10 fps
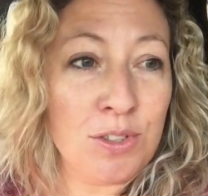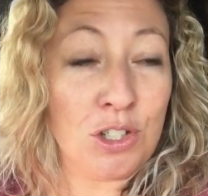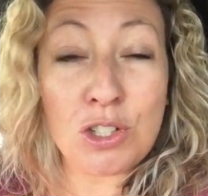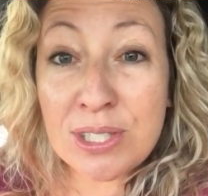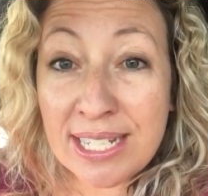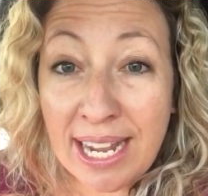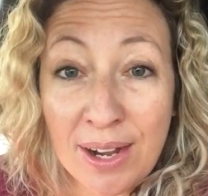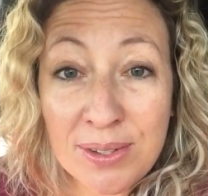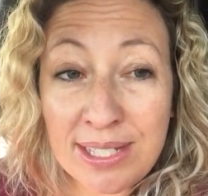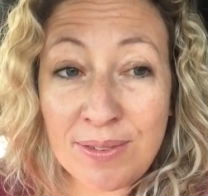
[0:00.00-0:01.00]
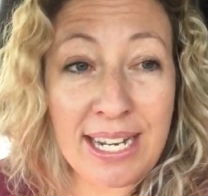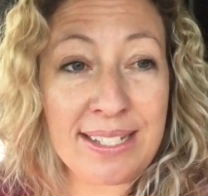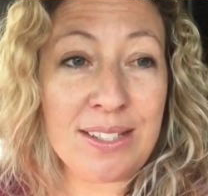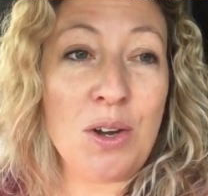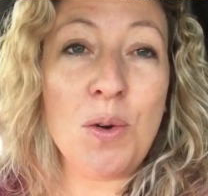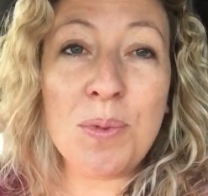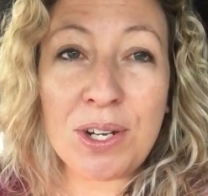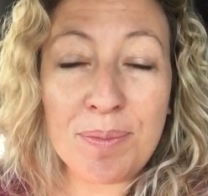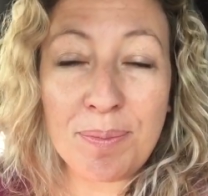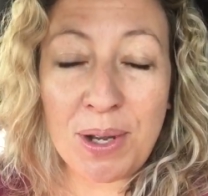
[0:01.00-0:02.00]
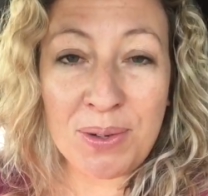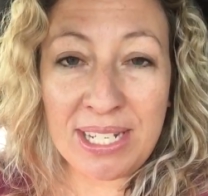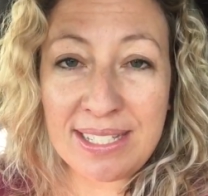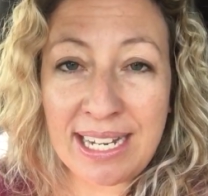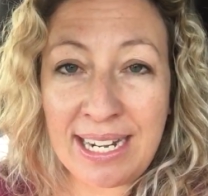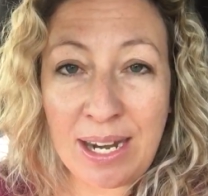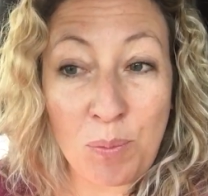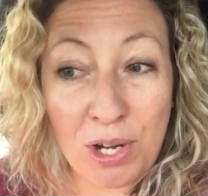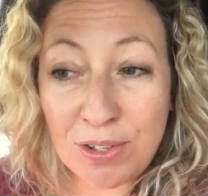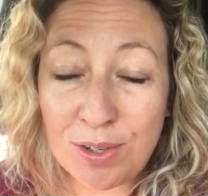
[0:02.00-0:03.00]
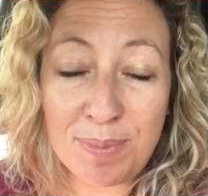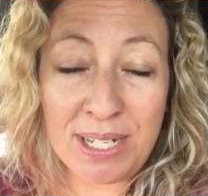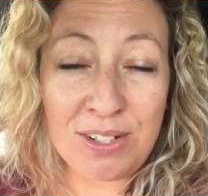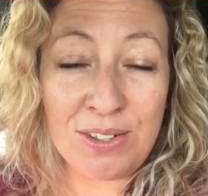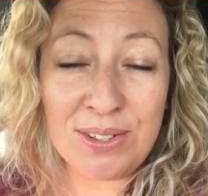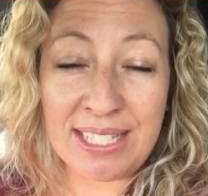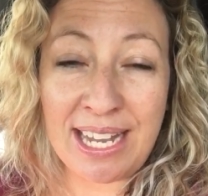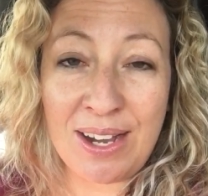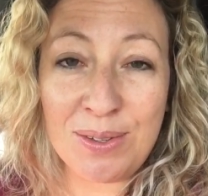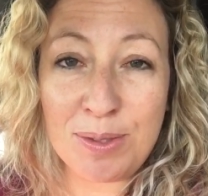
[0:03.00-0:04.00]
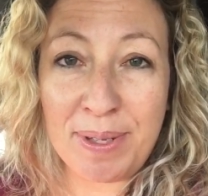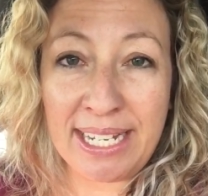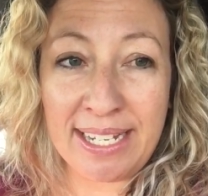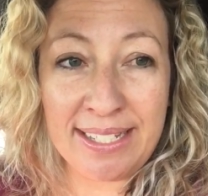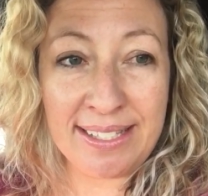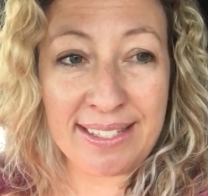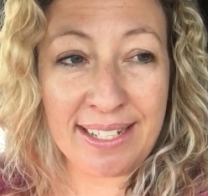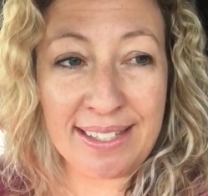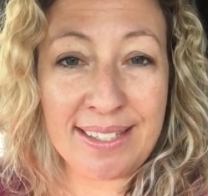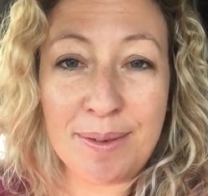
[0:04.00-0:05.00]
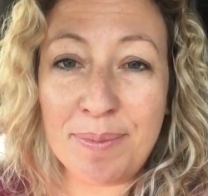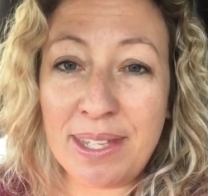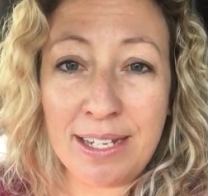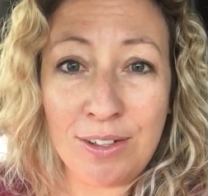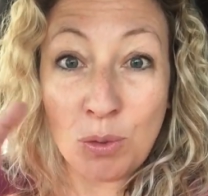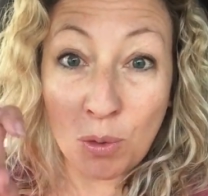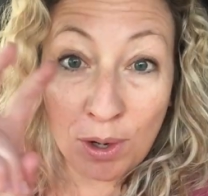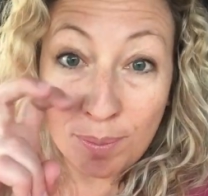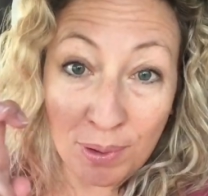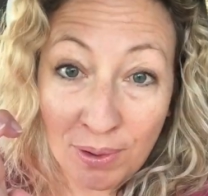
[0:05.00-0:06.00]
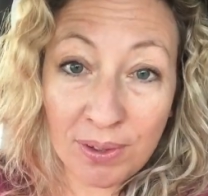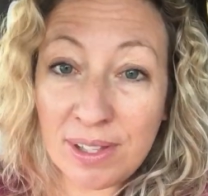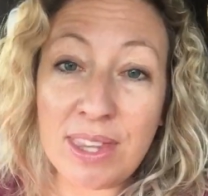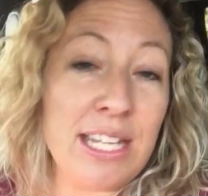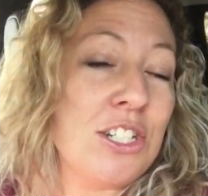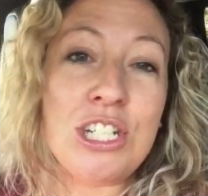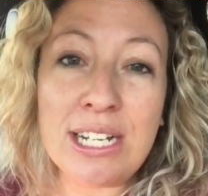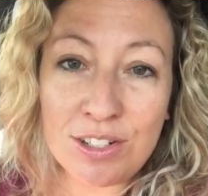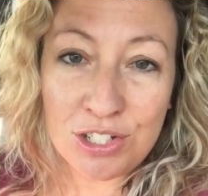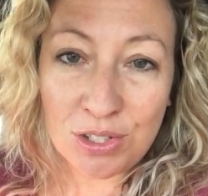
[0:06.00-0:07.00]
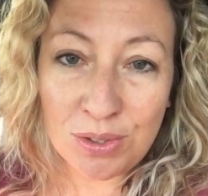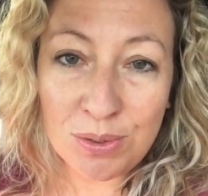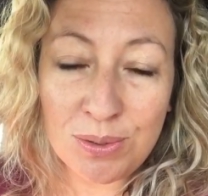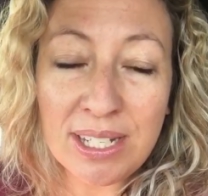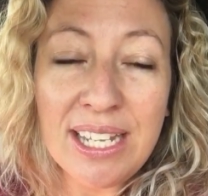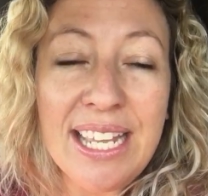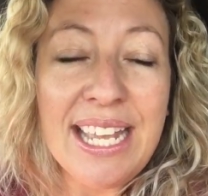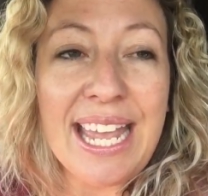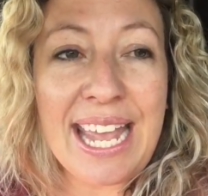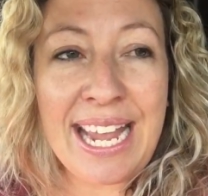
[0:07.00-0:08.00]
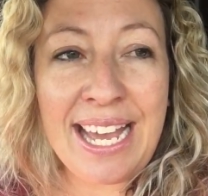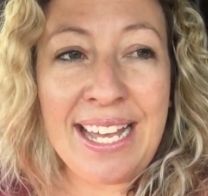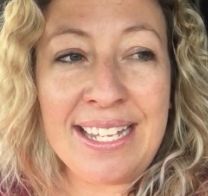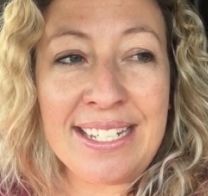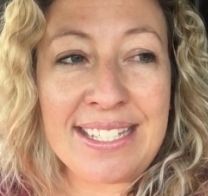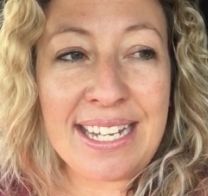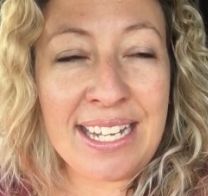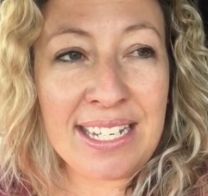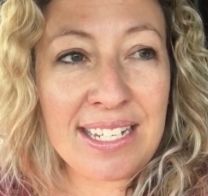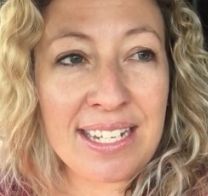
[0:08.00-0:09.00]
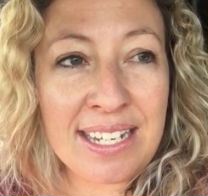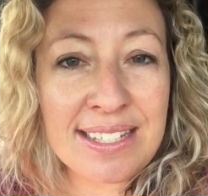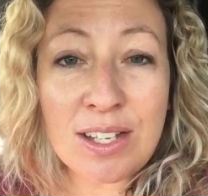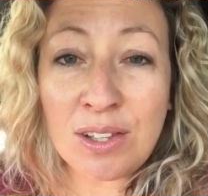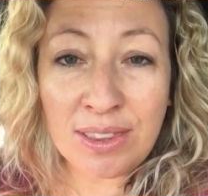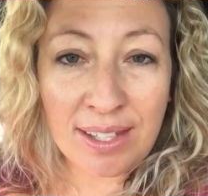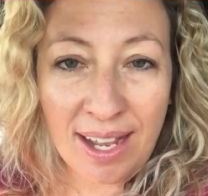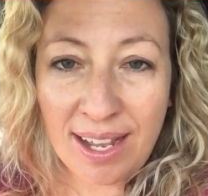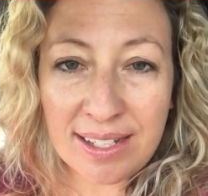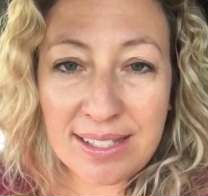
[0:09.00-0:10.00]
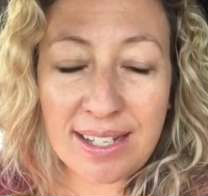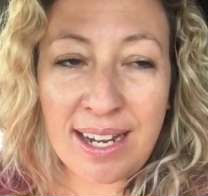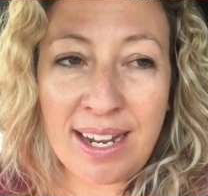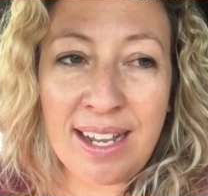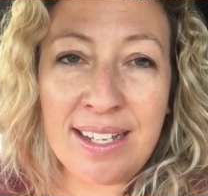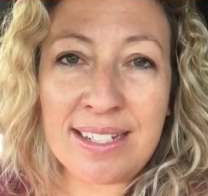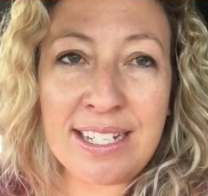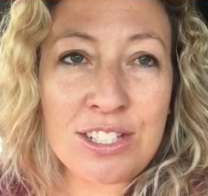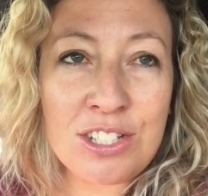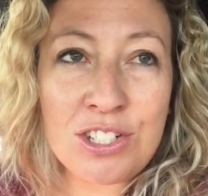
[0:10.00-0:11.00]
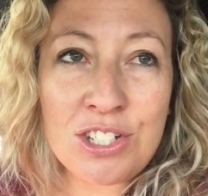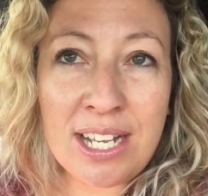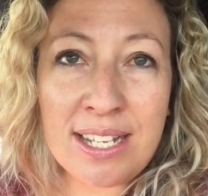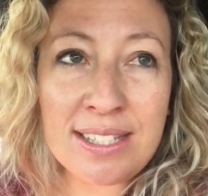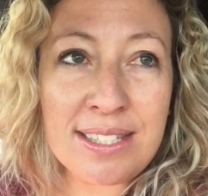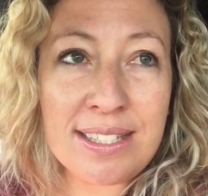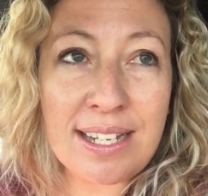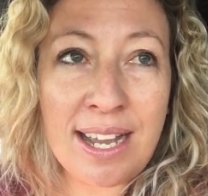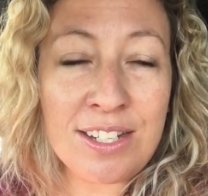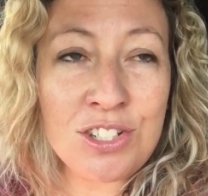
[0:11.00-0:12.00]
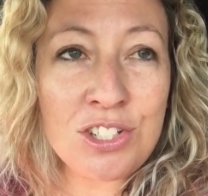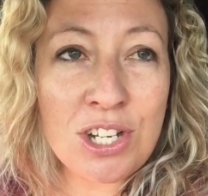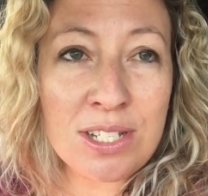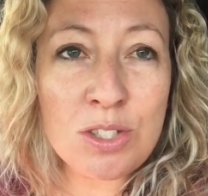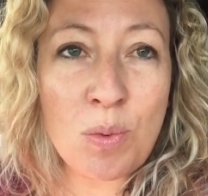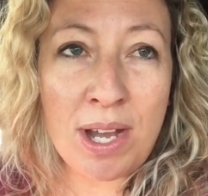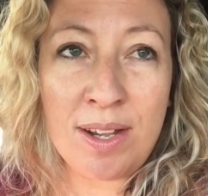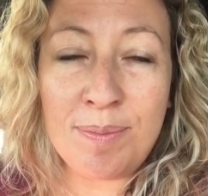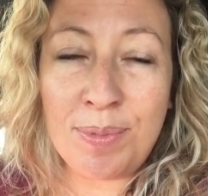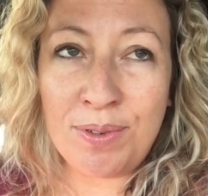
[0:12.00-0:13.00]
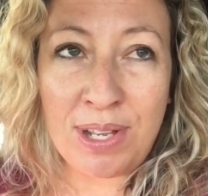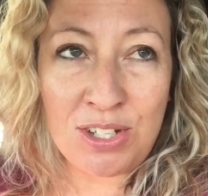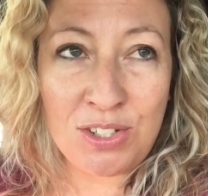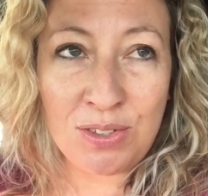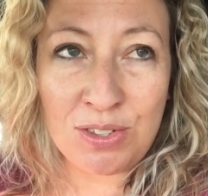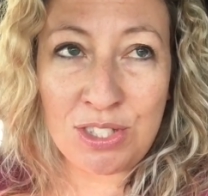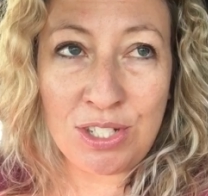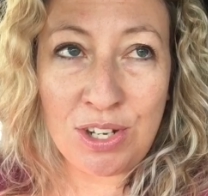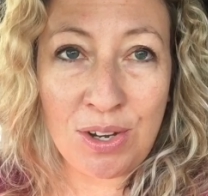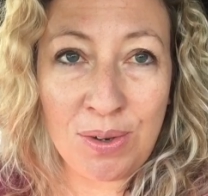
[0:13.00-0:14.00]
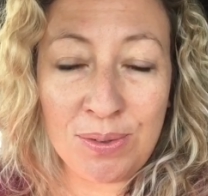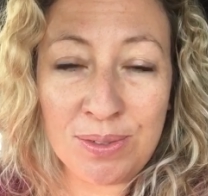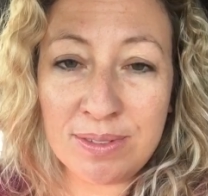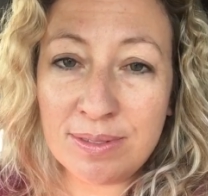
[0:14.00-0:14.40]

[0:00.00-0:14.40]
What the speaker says: Girl Scouts even has a homework component, and I want her to be in Girl Scouts because it's something normal that she can do, and it is a lot. And it's just, I just want professionals to know.